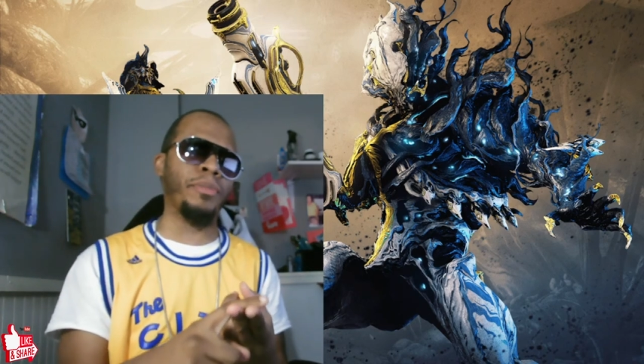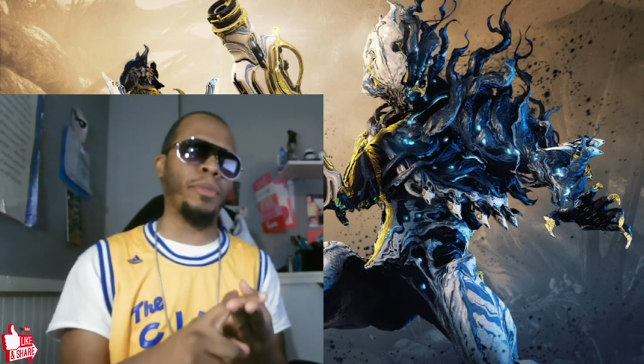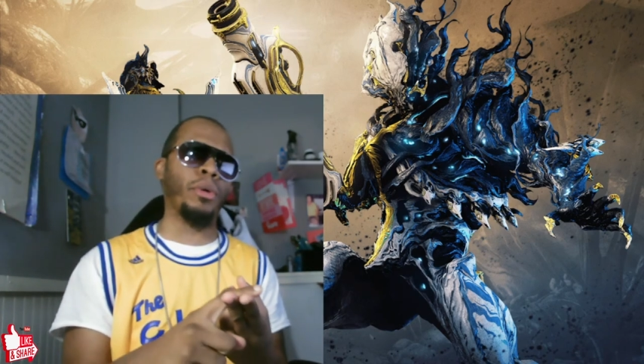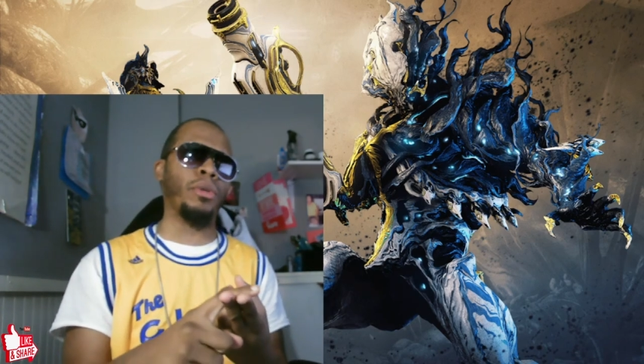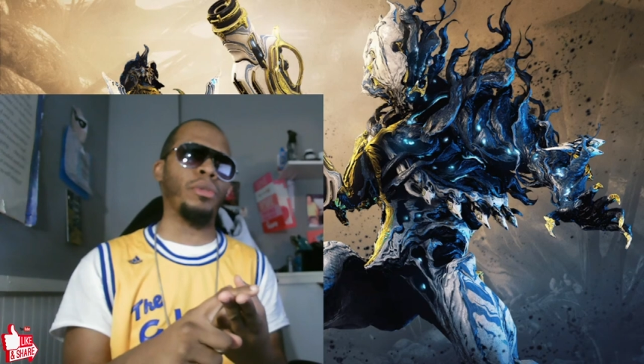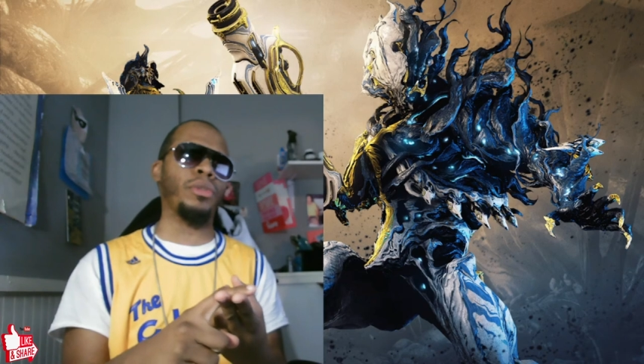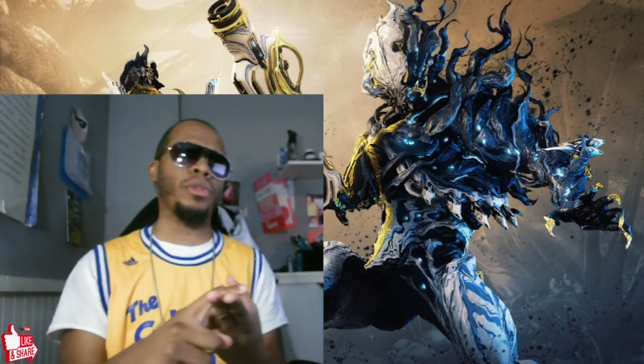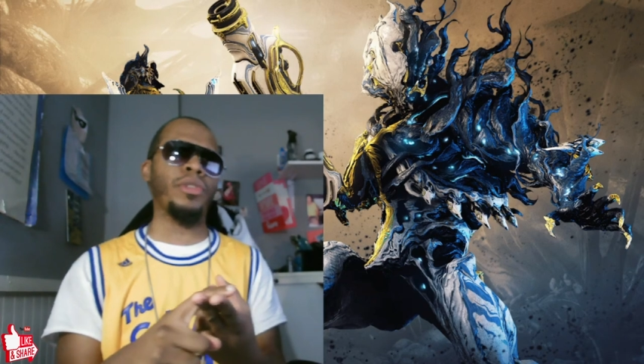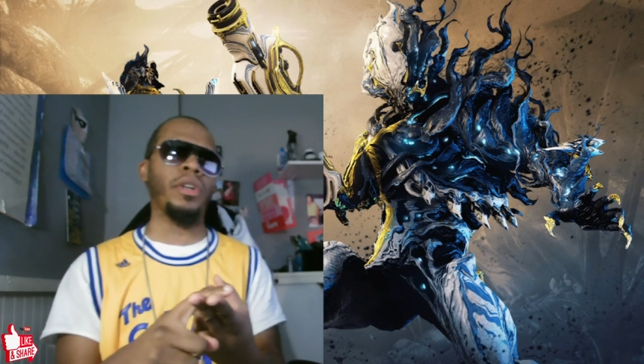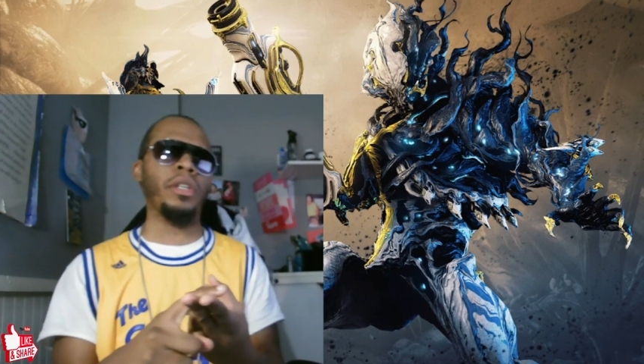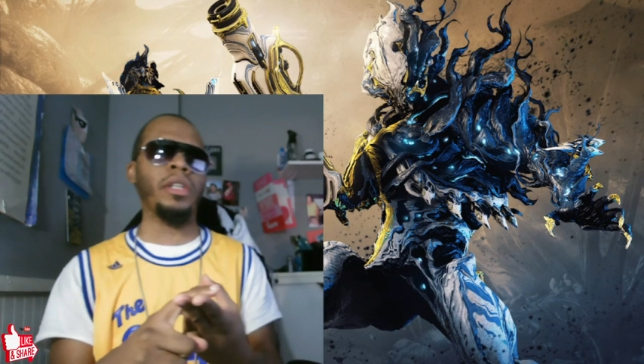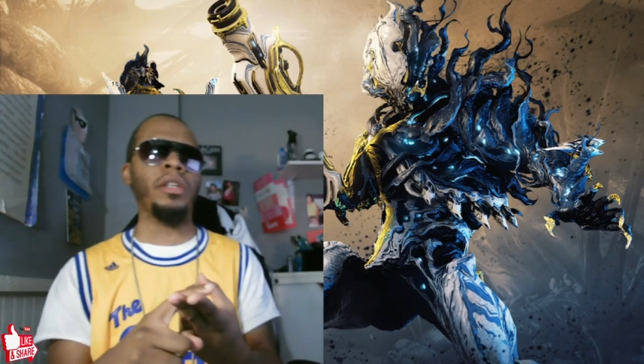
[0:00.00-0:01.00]

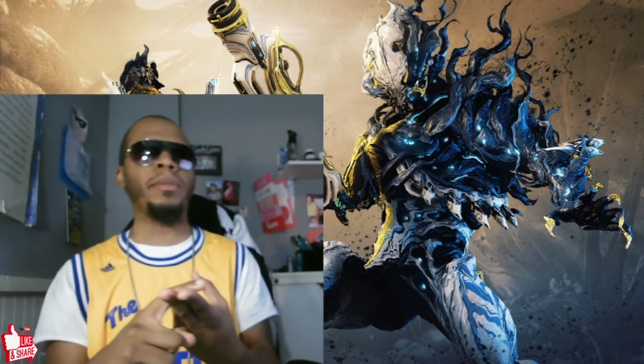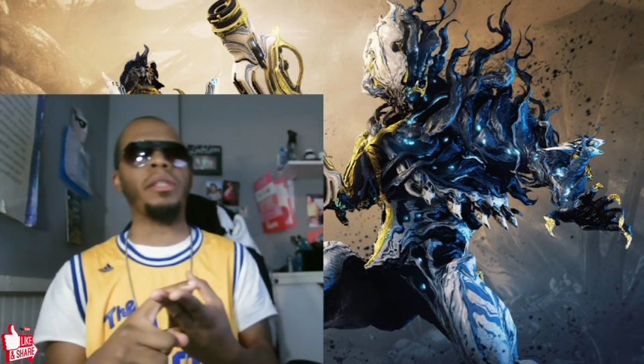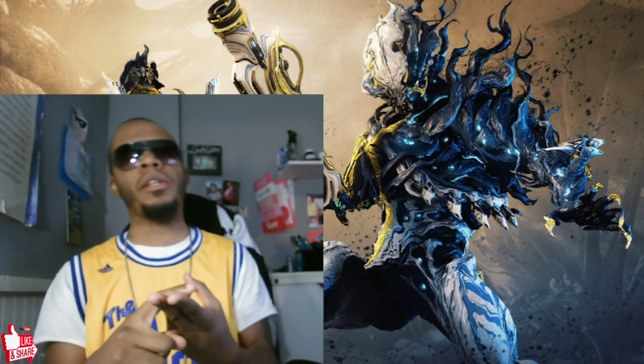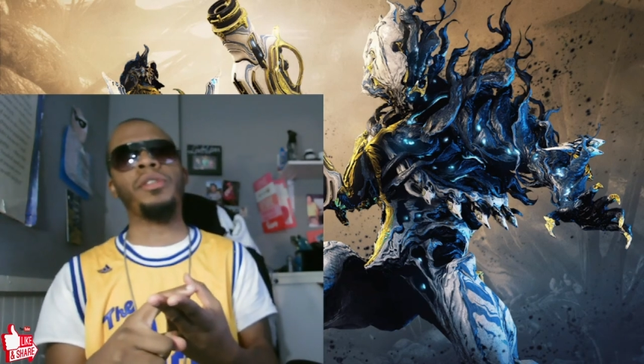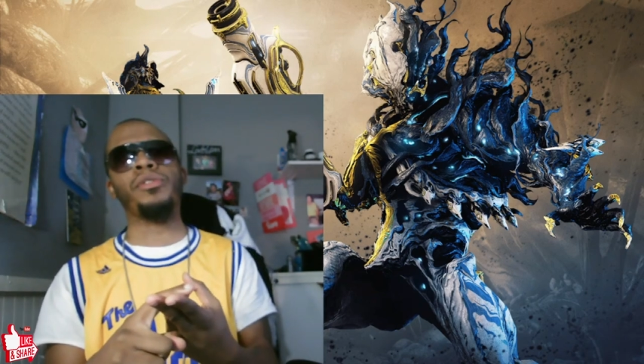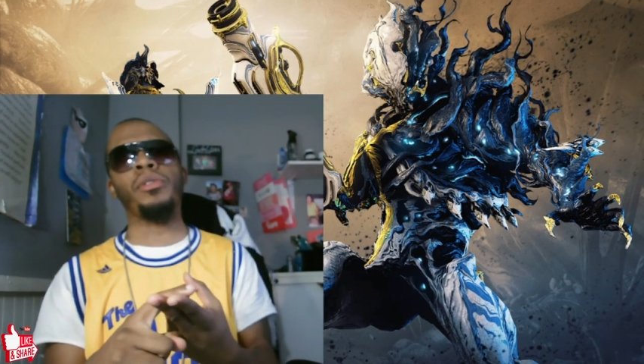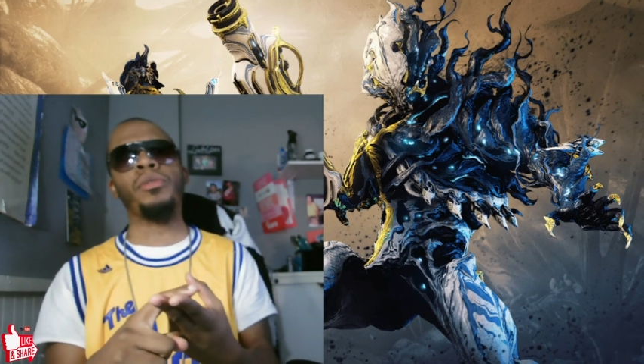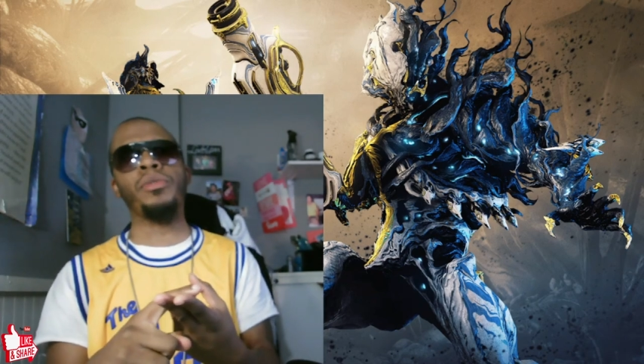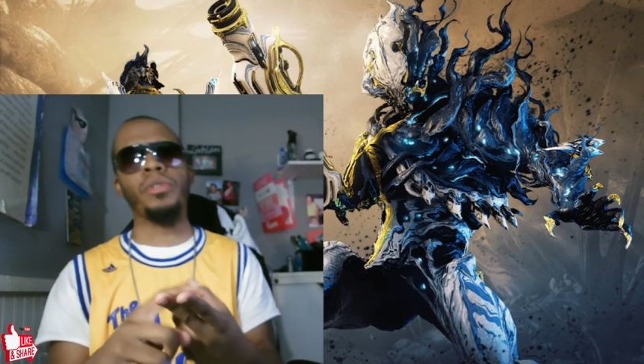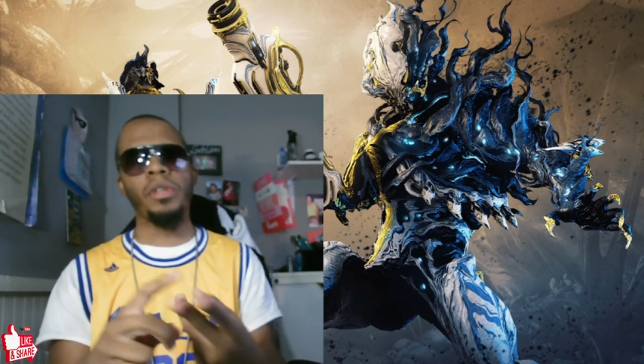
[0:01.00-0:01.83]
Marotos, Anita Menastos,